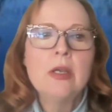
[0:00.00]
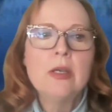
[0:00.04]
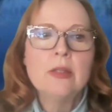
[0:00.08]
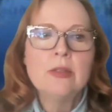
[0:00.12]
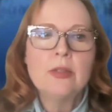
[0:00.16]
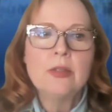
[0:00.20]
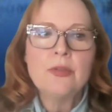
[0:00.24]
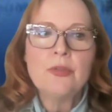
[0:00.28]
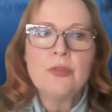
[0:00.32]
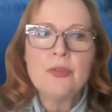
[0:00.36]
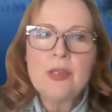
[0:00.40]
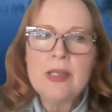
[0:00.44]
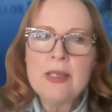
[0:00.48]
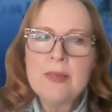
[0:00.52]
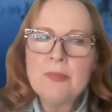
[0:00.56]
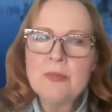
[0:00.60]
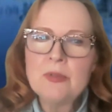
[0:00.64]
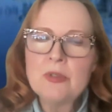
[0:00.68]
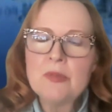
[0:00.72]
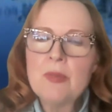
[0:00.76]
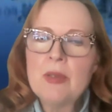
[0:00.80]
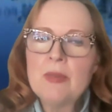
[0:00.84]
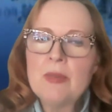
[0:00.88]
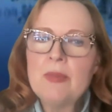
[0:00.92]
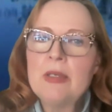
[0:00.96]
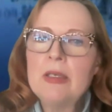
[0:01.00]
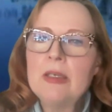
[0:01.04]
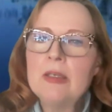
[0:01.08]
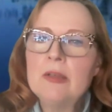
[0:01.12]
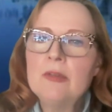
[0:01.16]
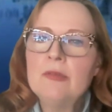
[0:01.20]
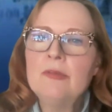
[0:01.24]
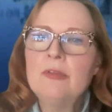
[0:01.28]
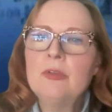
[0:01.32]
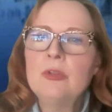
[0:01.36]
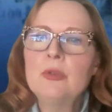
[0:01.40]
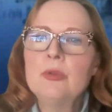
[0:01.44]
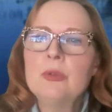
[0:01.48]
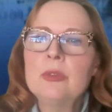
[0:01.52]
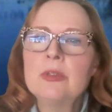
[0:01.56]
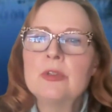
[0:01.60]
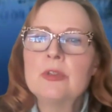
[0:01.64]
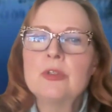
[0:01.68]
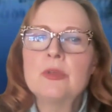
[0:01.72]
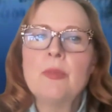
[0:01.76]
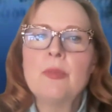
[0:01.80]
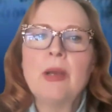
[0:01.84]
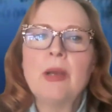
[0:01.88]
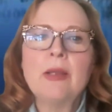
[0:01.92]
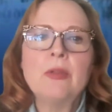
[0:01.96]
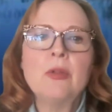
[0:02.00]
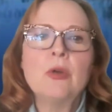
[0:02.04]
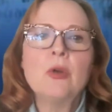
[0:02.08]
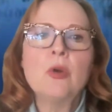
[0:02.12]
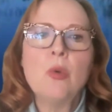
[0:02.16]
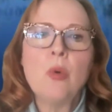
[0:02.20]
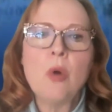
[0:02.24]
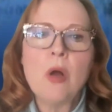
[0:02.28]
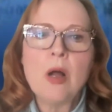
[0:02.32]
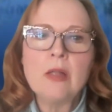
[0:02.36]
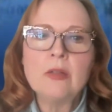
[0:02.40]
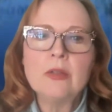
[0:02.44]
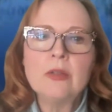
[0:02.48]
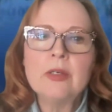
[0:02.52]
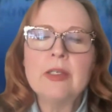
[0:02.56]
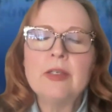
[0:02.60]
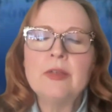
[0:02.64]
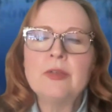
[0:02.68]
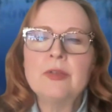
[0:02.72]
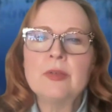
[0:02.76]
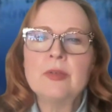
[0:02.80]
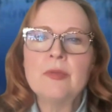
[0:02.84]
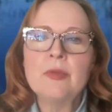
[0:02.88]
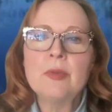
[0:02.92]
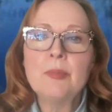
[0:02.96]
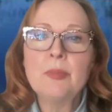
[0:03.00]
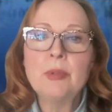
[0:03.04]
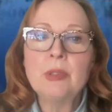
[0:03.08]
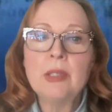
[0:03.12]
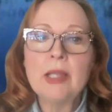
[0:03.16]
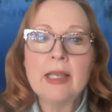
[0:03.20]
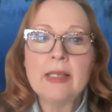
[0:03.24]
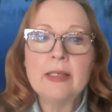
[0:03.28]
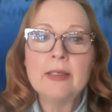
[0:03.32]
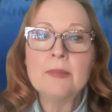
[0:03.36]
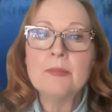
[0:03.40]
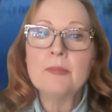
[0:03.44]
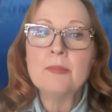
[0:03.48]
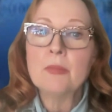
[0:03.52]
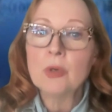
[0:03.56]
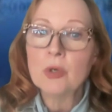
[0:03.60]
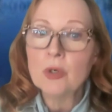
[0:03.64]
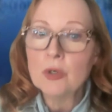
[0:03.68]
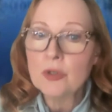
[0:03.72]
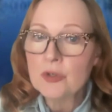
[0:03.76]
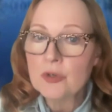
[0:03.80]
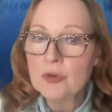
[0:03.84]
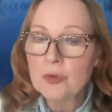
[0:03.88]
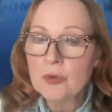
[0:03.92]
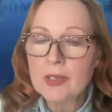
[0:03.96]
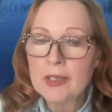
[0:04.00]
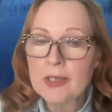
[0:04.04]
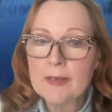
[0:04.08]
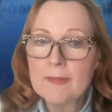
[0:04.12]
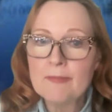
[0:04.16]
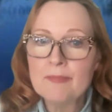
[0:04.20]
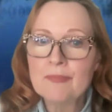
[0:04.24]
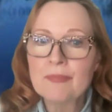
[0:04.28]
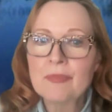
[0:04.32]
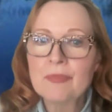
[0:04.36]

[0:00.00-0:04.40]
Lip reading: the themes may be influenced by the qualities of the planet Mercury,